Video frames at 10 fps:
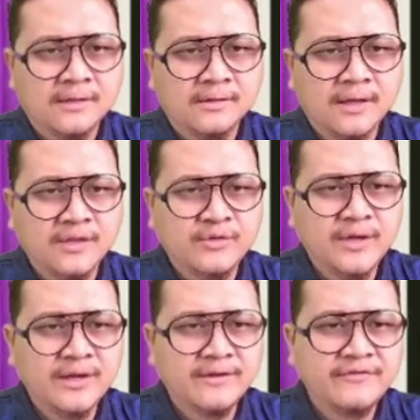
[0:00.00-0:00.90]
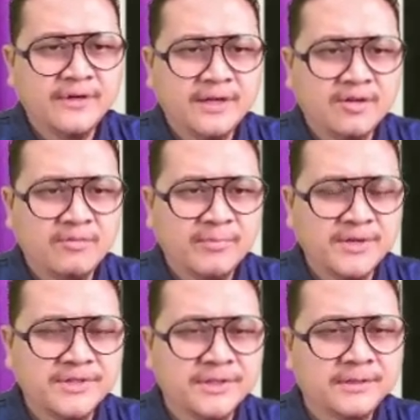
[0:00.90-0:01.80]
As you can refer the
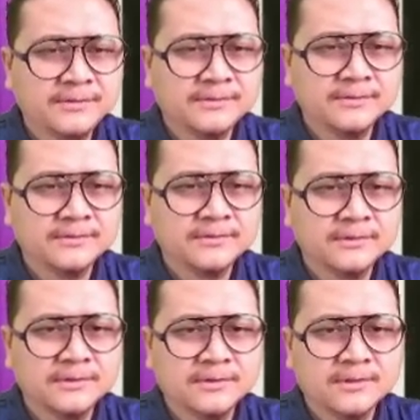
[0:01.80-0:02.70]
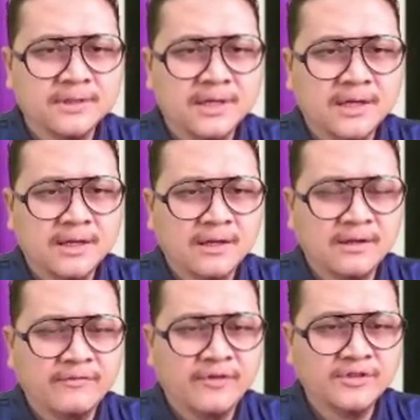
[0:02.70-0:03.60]
compression, the
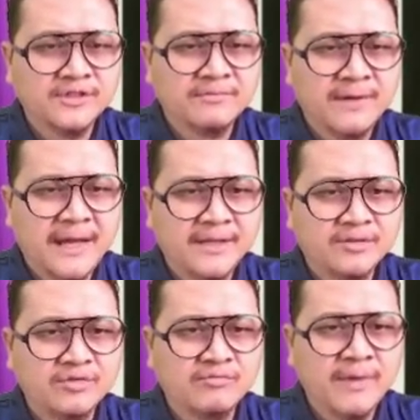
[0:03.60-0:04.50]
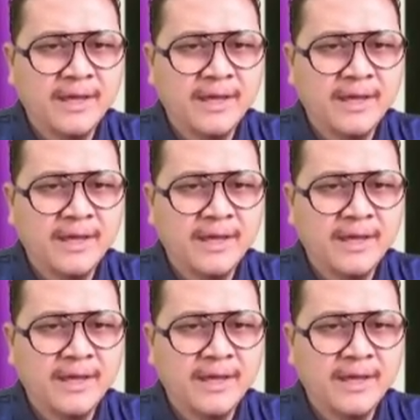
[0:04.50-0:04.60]
force applied to make